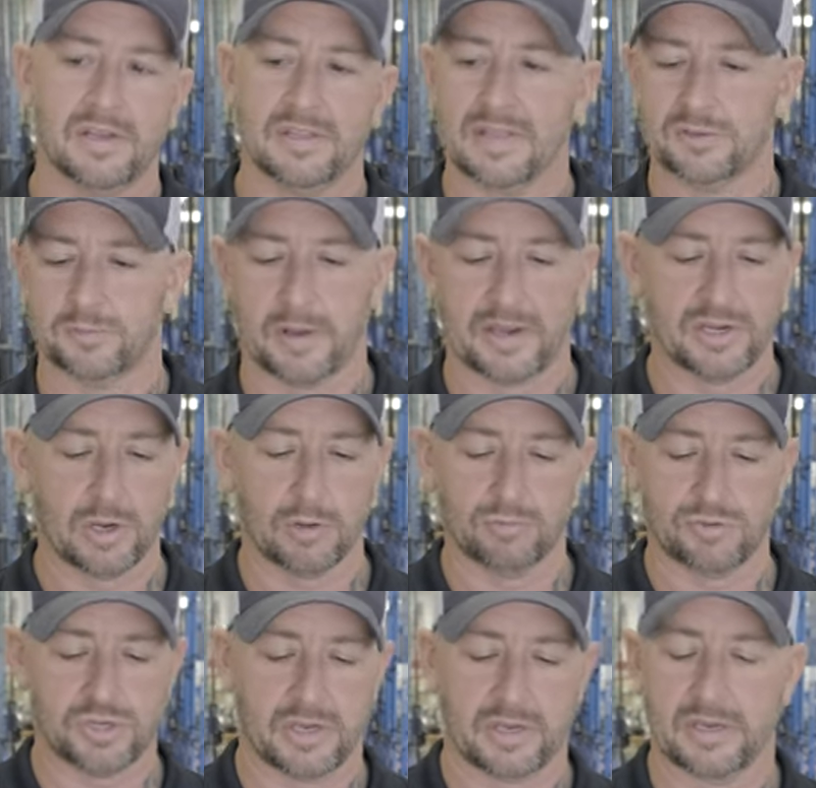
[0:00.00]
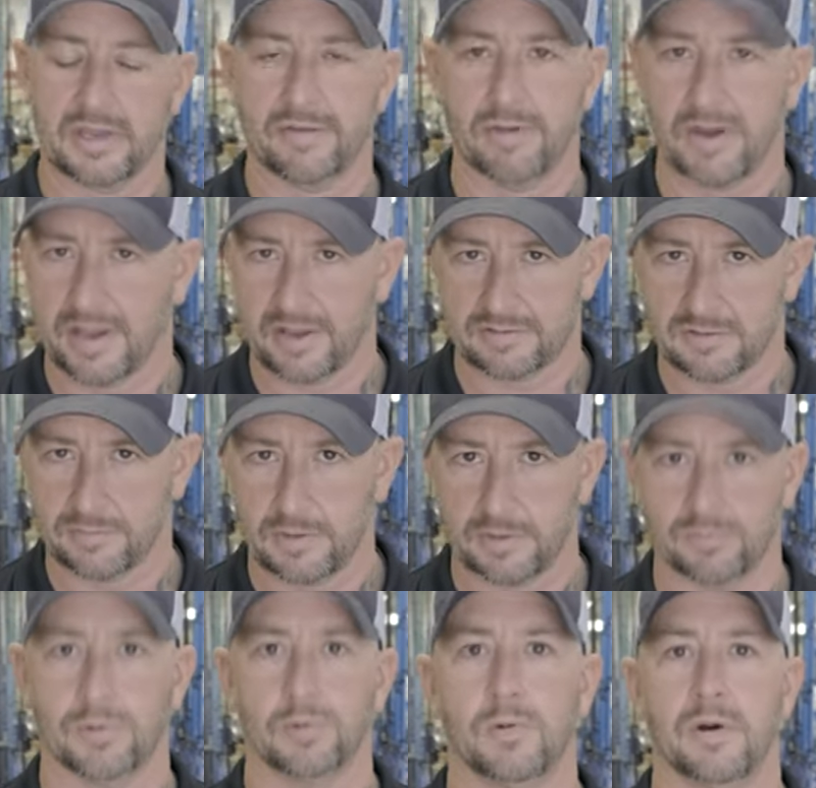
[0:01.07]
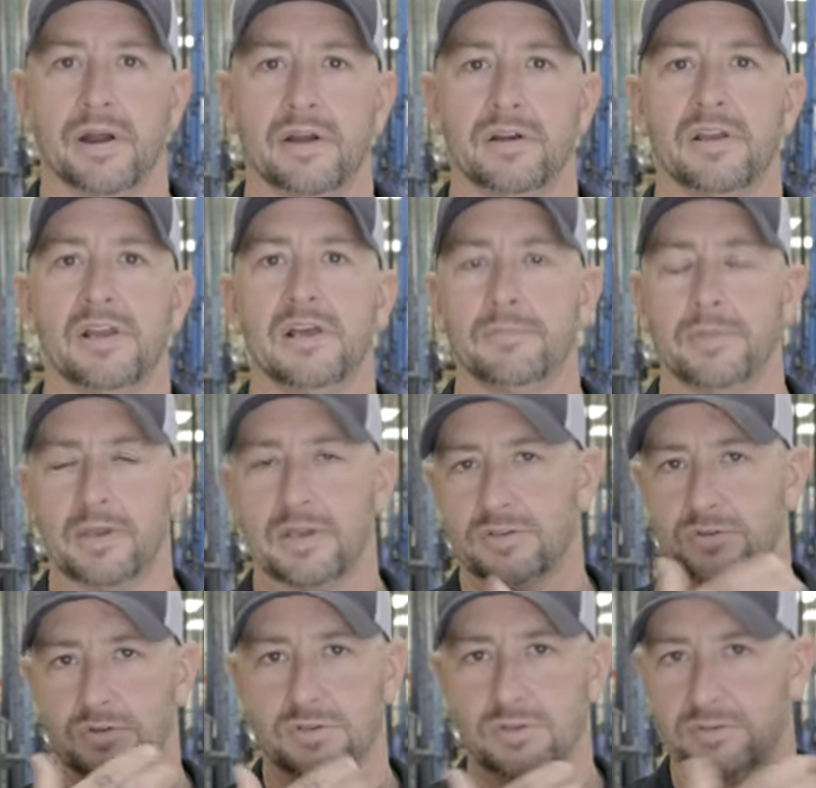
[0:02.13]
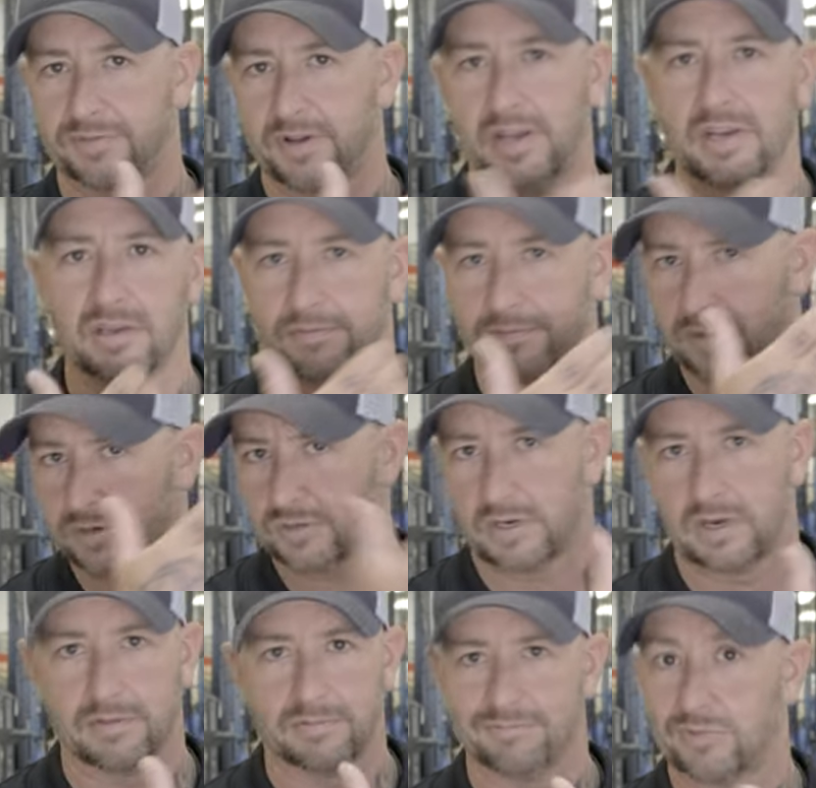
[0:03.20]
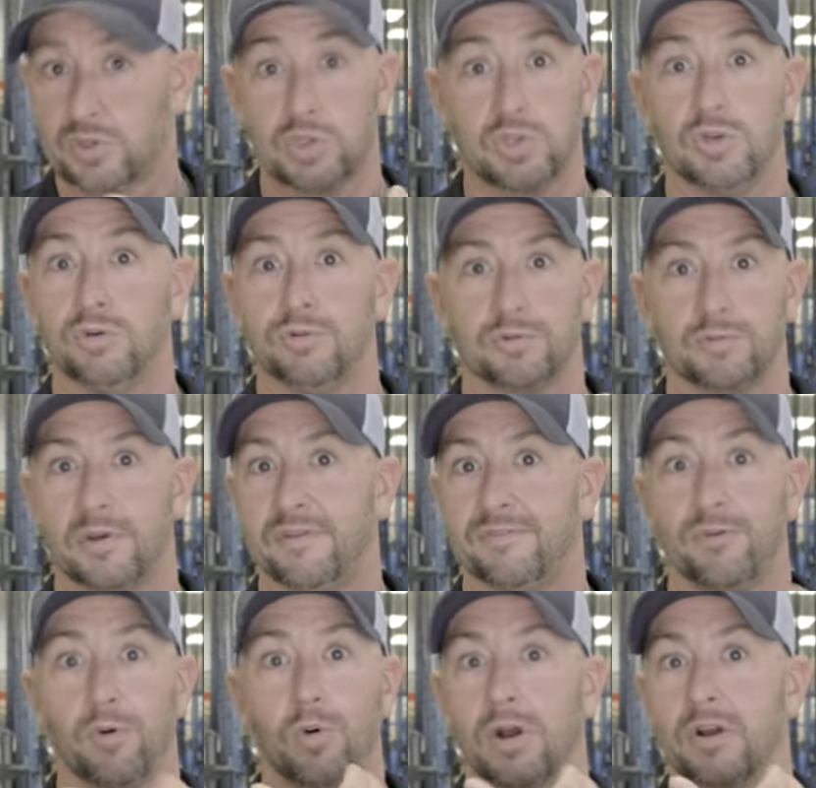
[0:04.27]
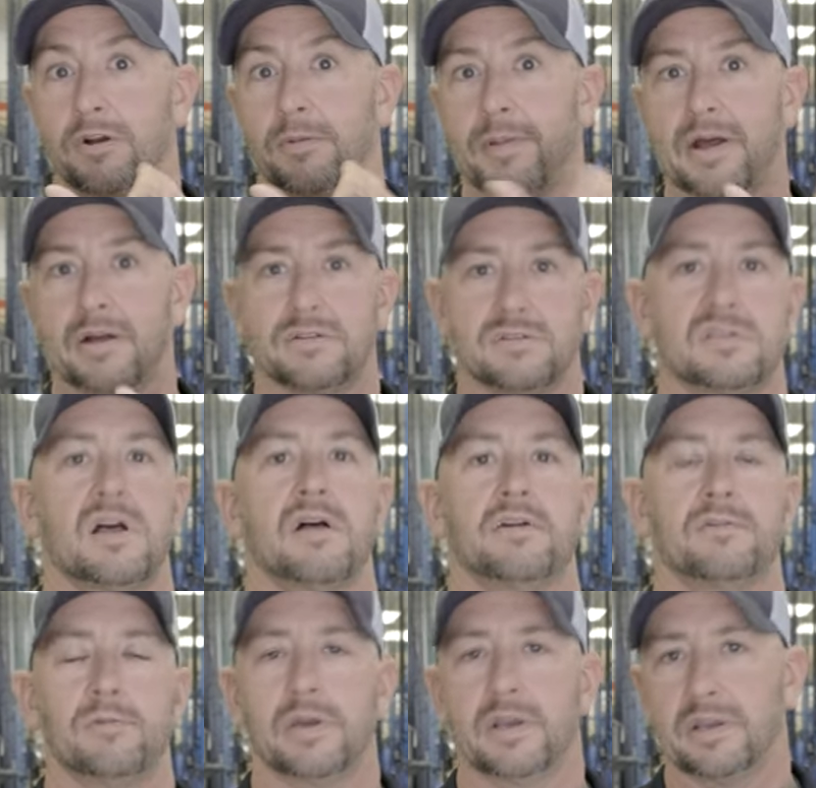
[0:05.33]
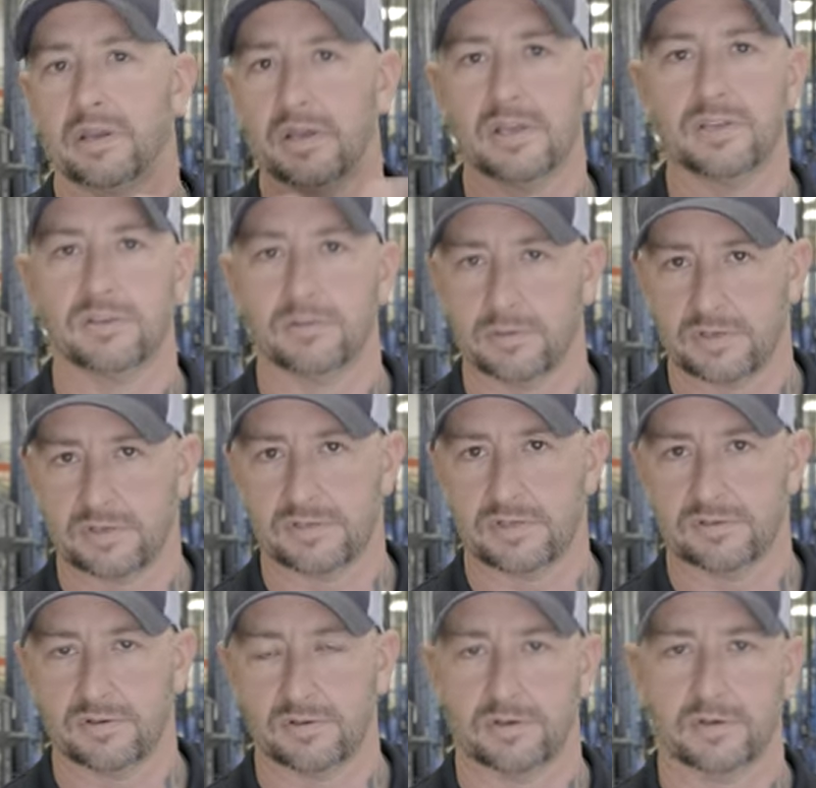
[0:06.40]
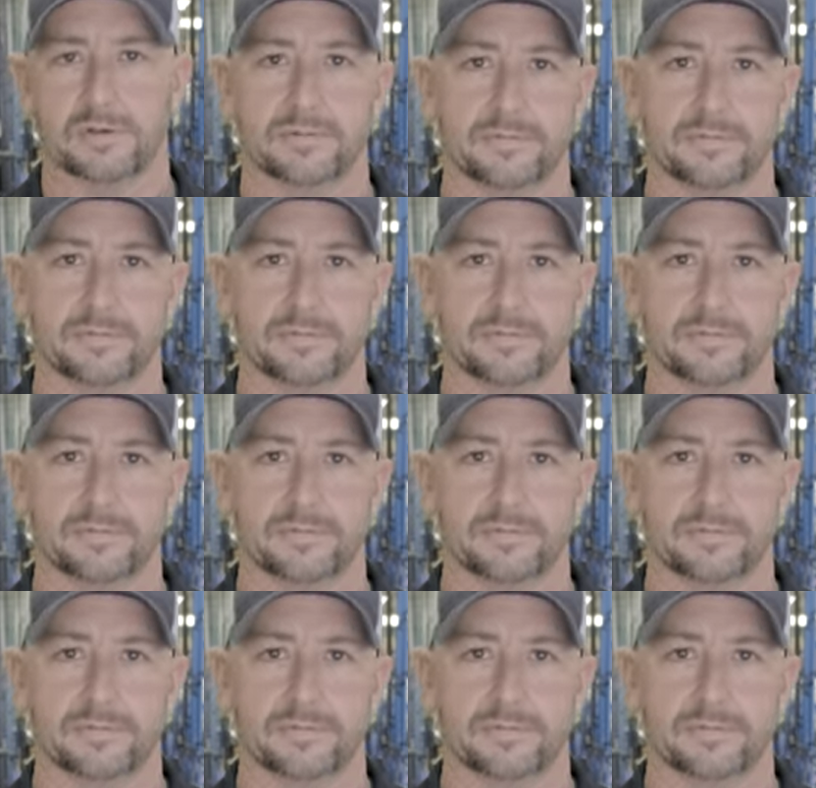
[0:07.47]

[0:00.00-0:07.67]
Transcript: That's why no jig ever has to be through wired, because you're just fighting a fish on a two, three, four hundred pound solid ring to an assist hook.